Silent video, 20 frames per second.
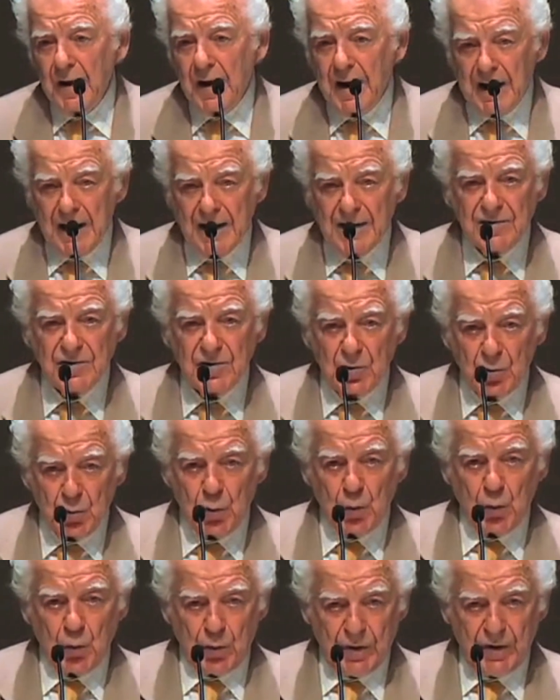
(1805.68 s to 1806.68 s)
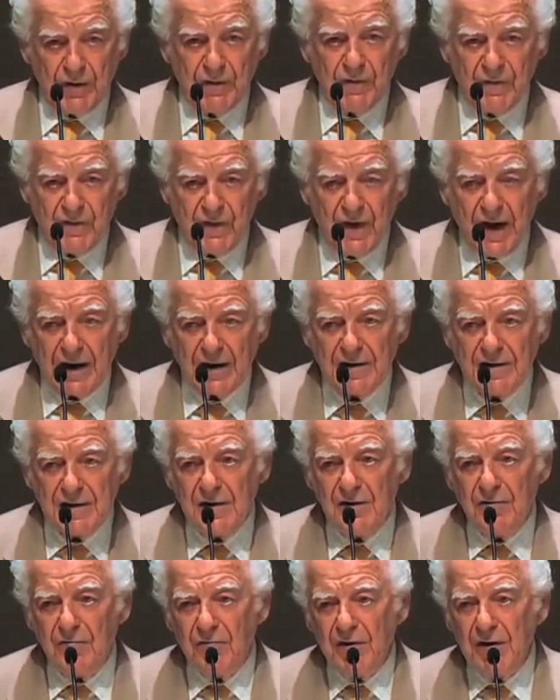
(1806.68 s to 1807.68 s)
as who, in fact,
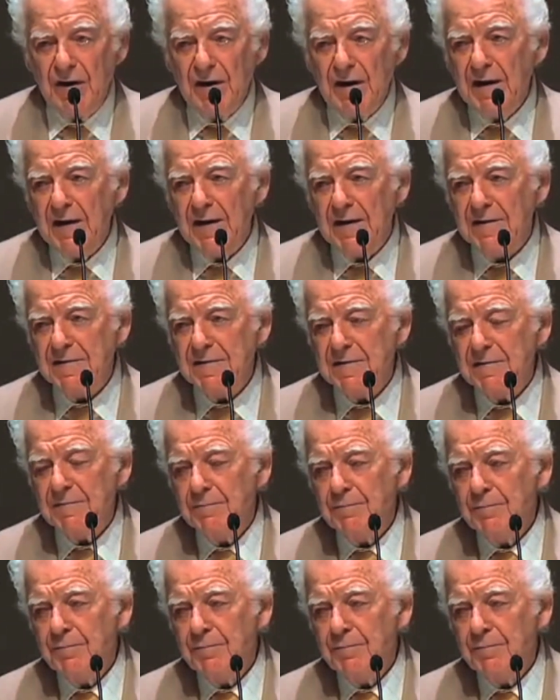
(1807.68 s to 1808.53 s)
he really is.